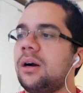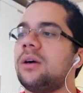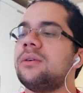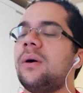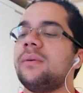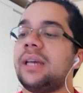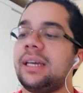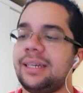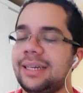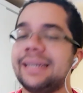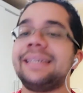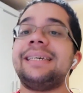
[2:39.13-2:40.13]
Oh, okay.
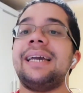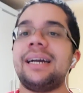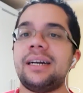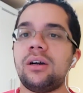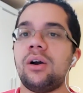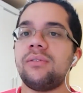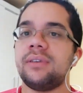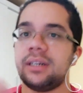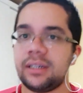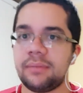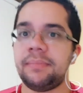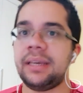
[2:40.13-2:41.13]
His care of
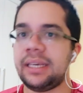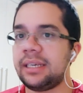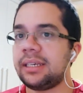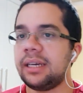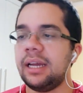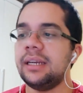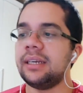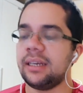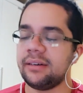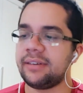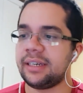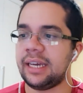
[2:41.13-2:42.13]
her being in
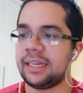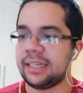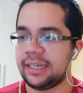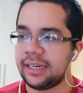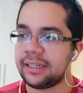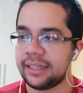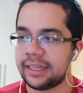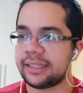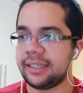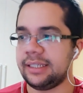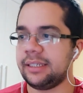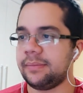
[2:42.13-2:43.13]
love again. I
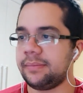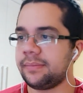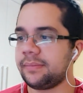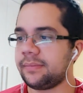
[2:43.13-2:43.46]
understand him.